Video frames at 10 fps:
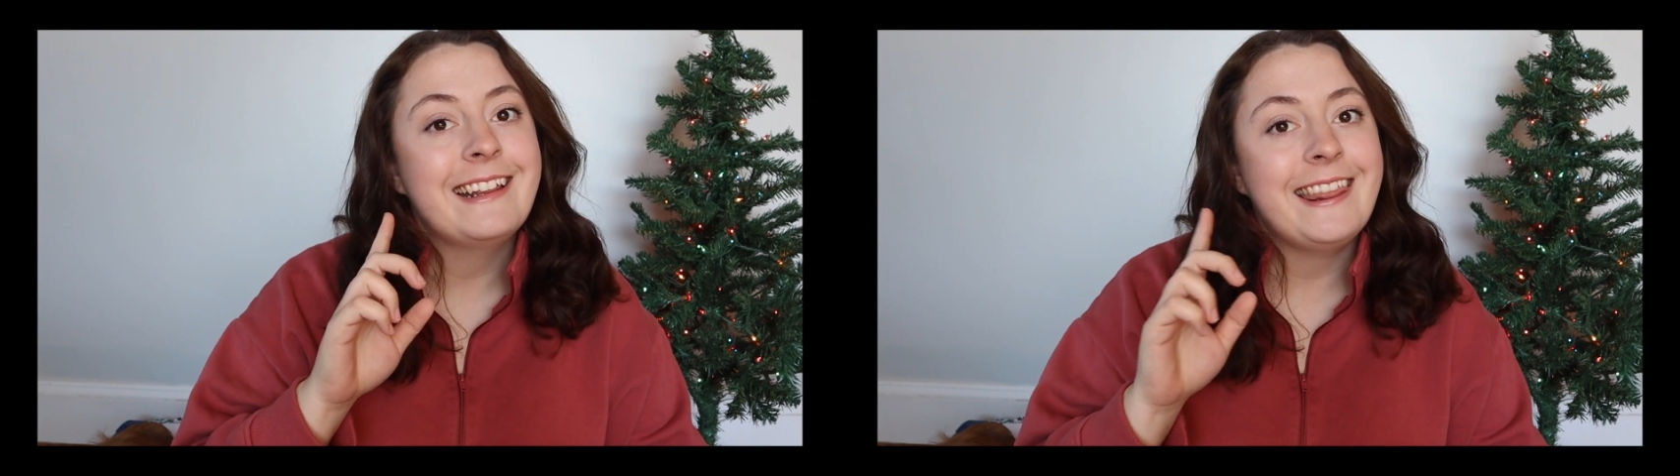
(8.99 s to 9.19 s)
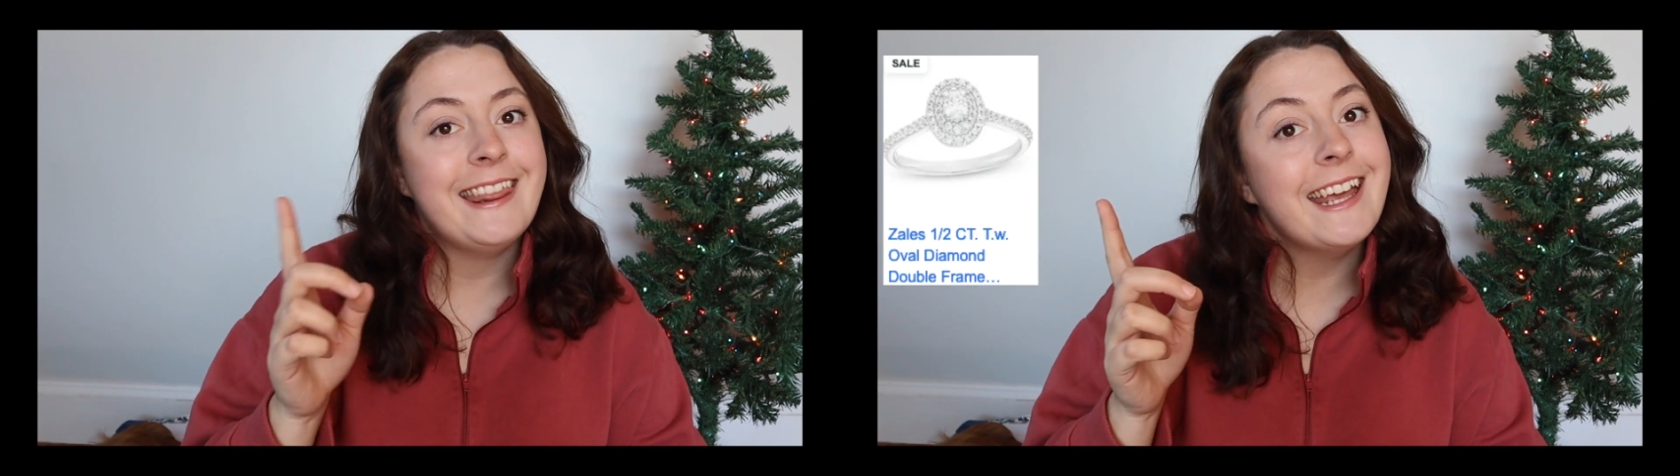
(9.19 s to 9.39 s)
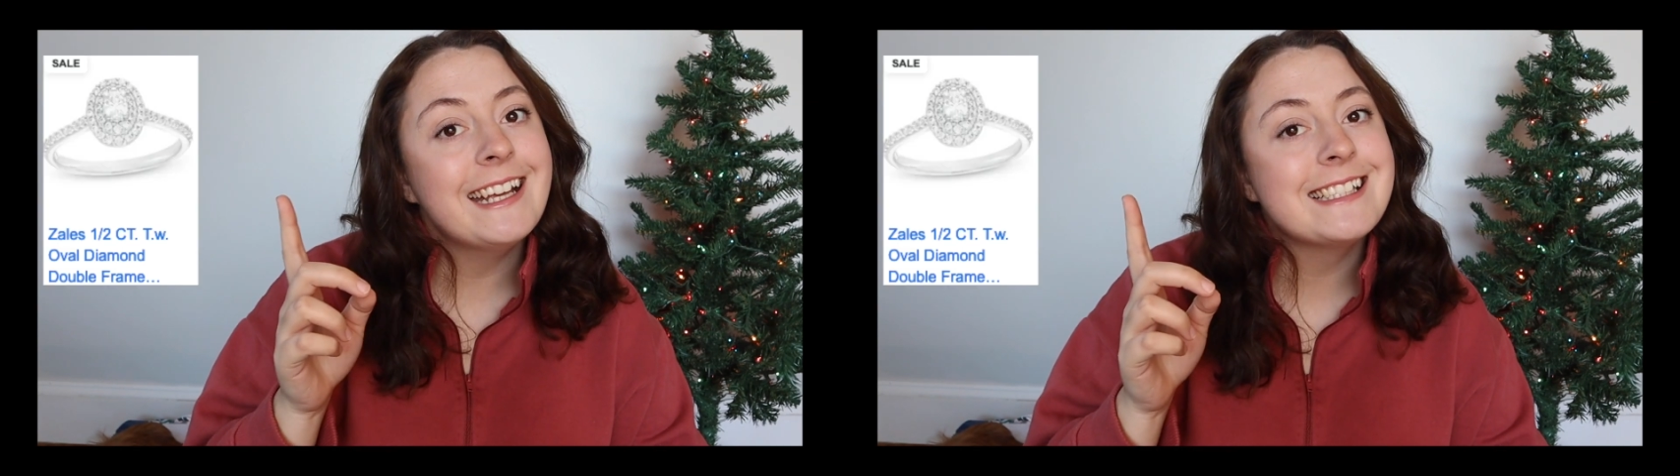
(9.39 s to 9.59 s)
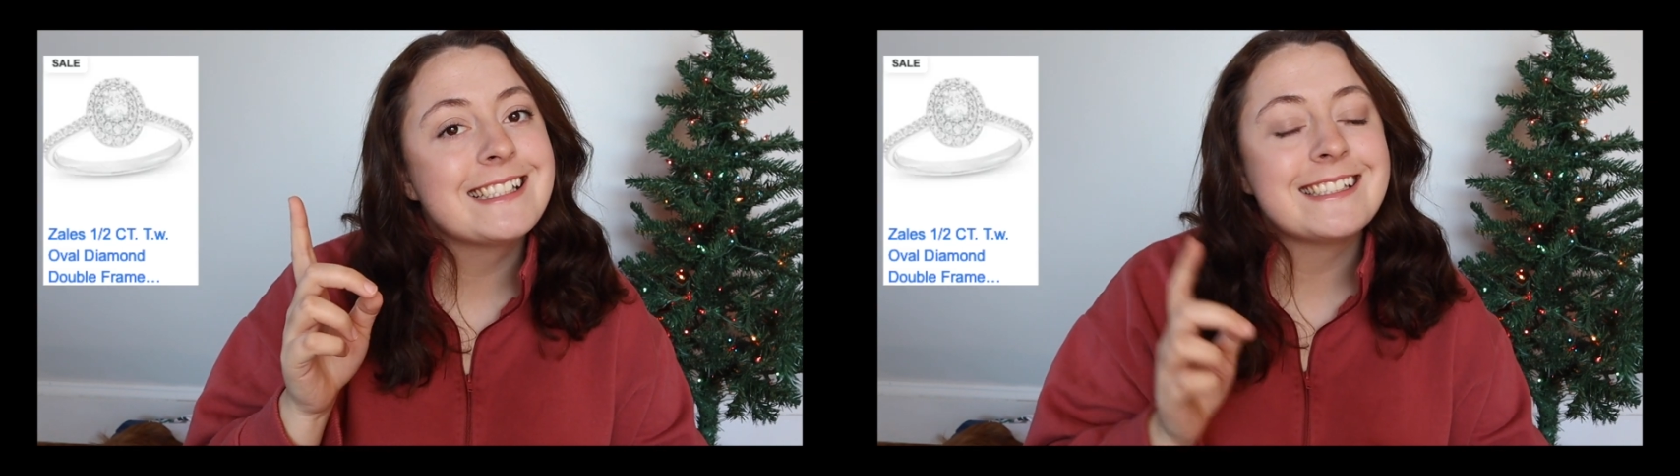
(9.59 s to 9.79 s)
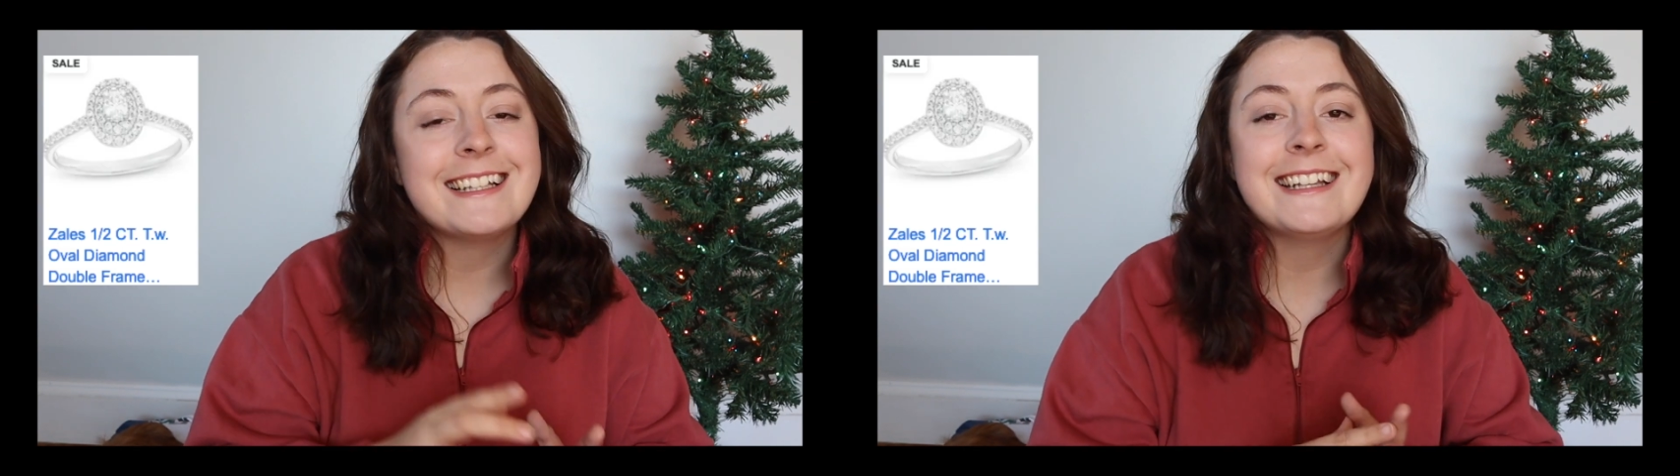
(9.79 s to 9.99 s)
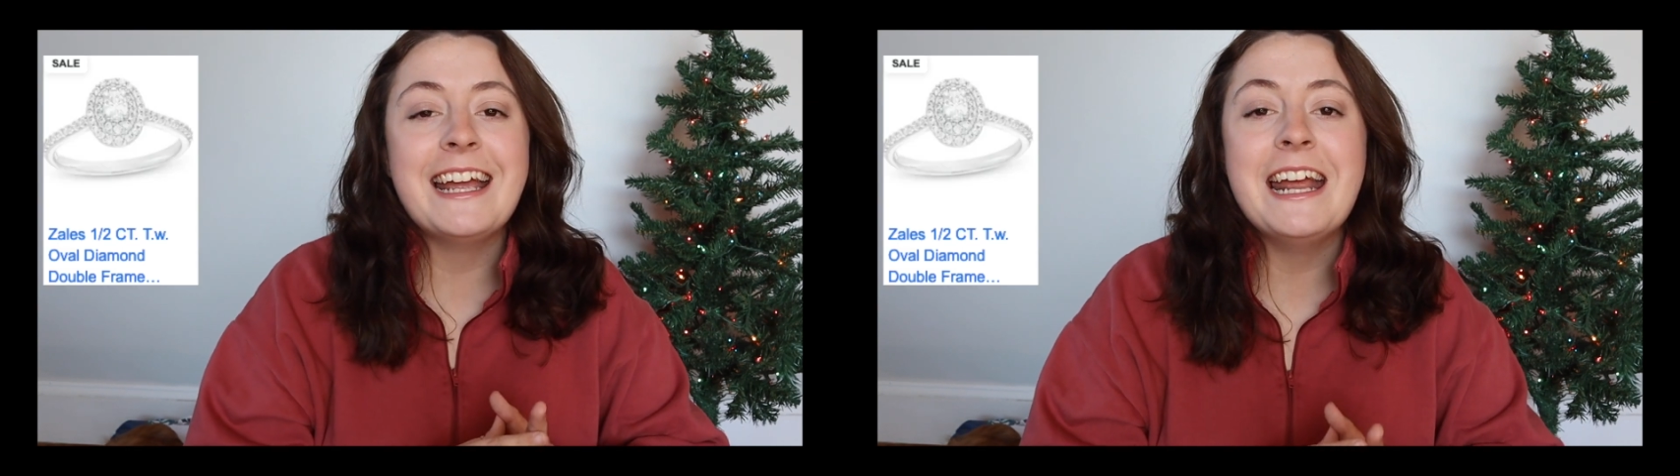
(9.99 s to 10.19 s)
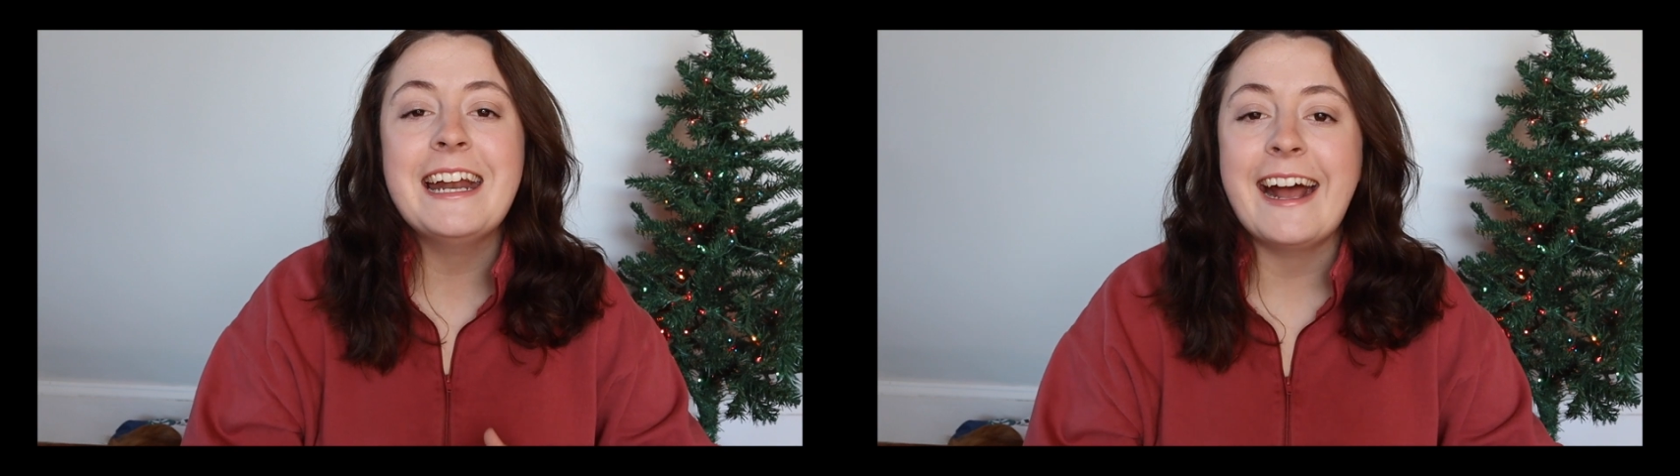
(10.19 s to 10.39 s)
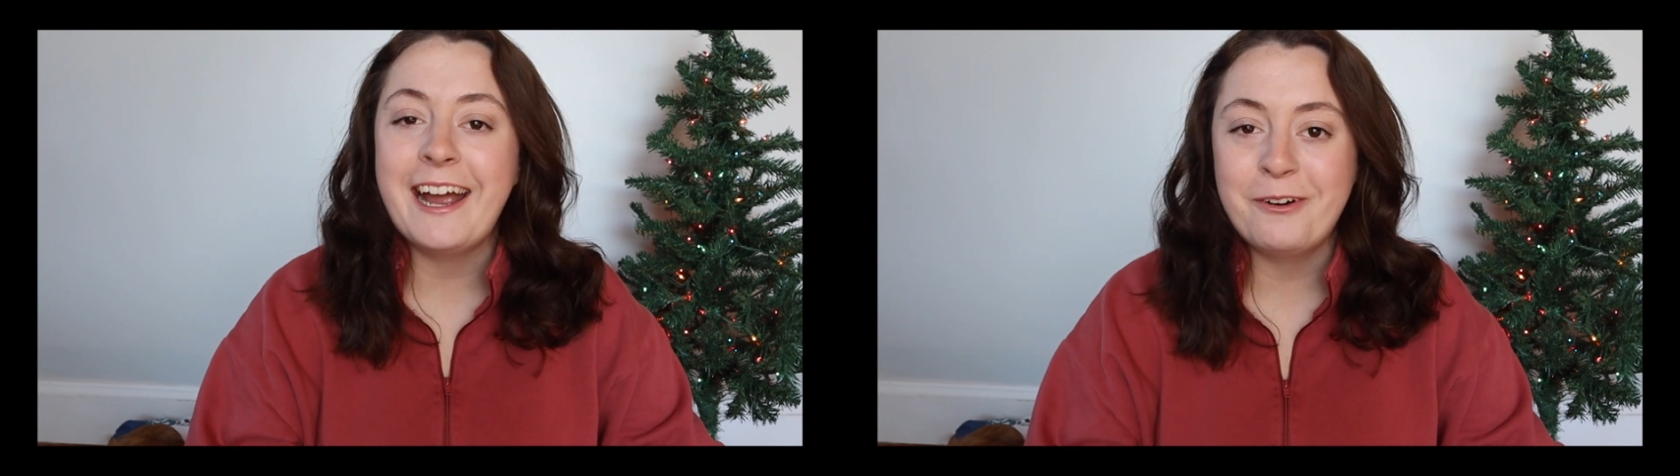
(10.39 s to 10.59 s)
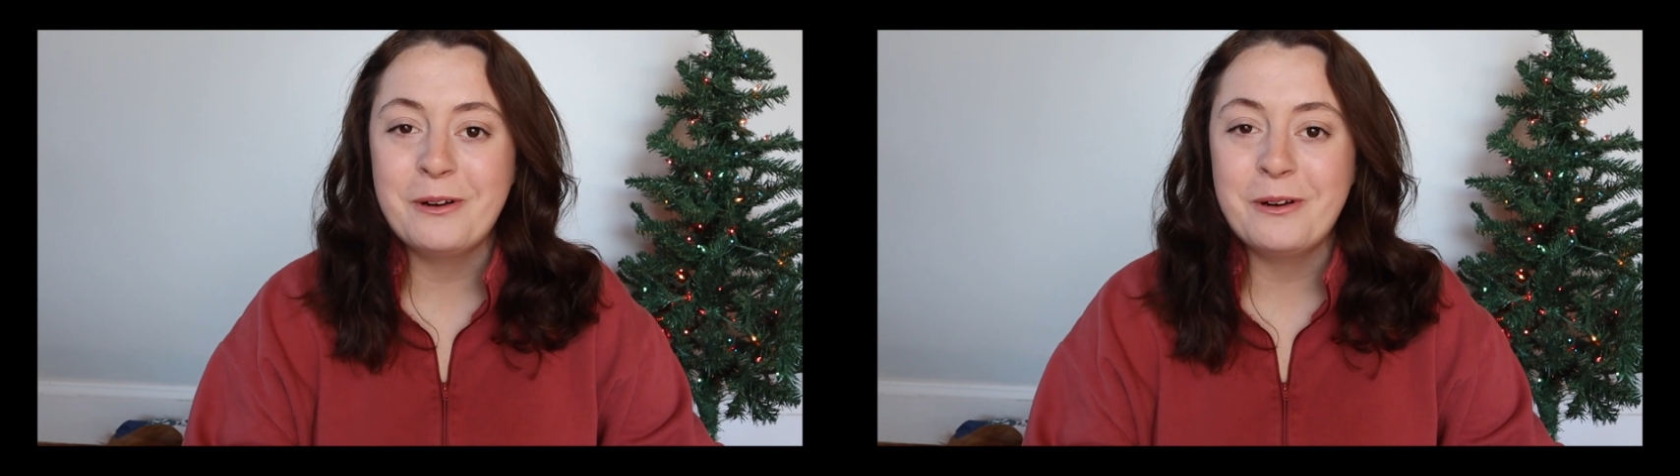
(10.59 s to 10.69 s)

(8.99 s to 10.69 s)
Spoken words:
this, then I